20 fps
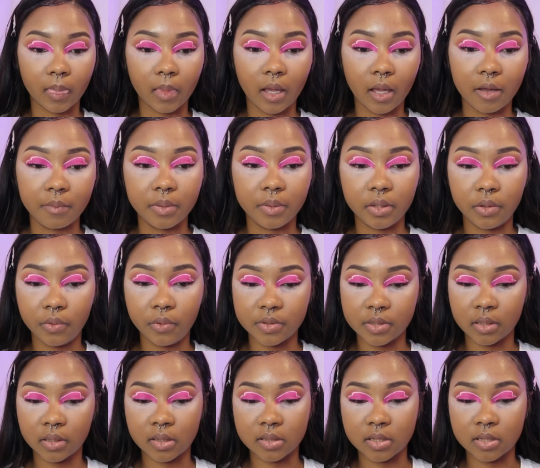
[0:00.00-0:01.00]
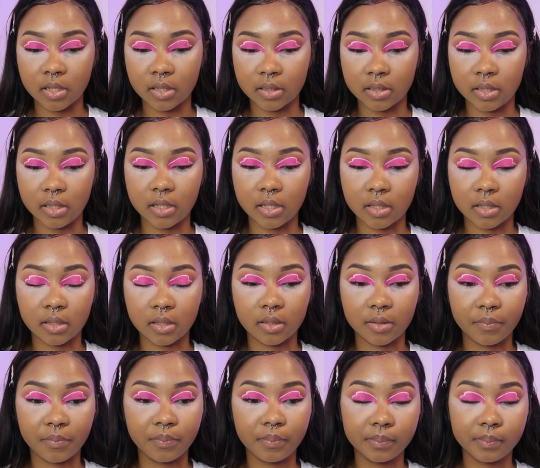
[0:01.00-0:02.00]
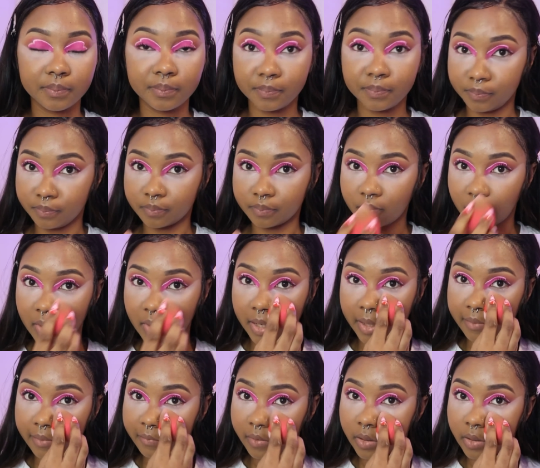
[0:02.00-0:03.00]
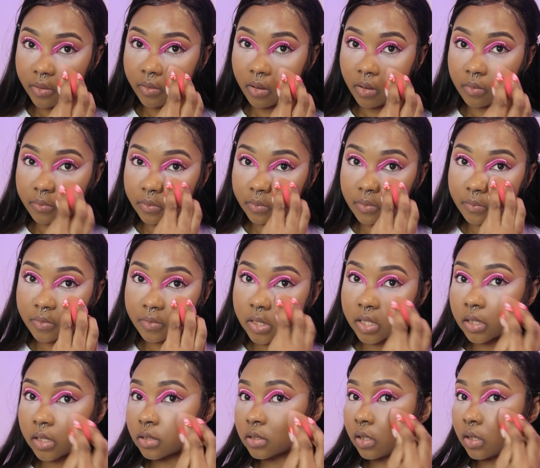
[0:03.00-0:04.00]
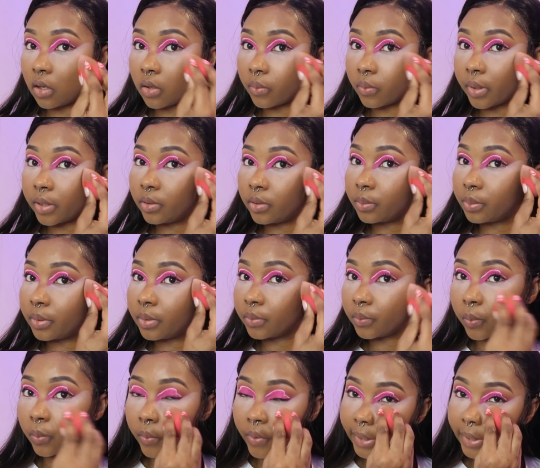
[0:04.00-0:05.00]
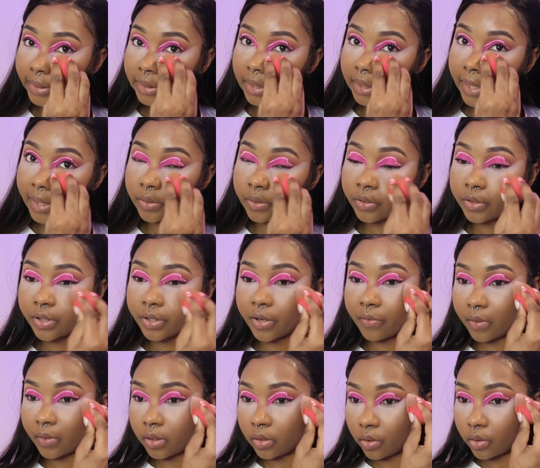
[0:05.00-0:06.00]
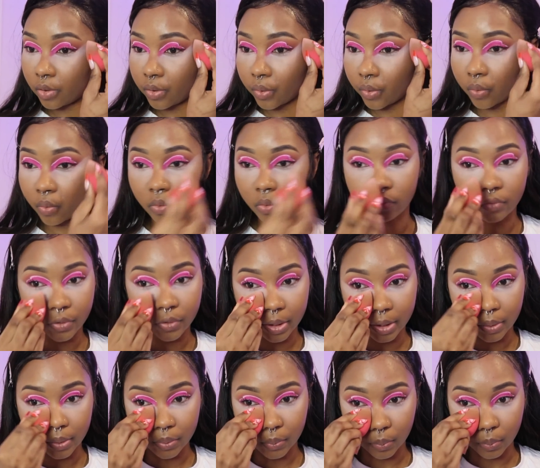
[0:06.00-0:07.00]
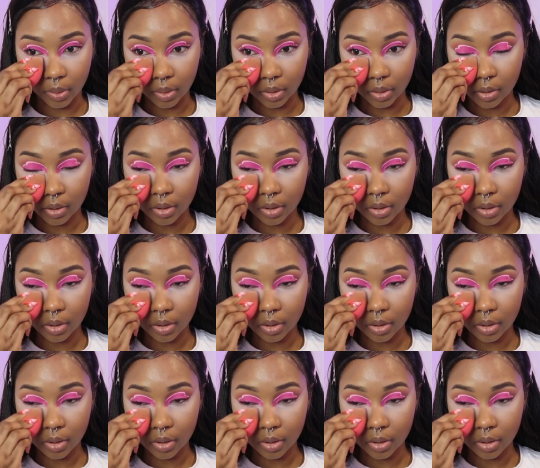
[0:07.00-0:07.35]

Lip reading: I've been using this technique that I found off of TikTok, where you put white liner and then you go over it with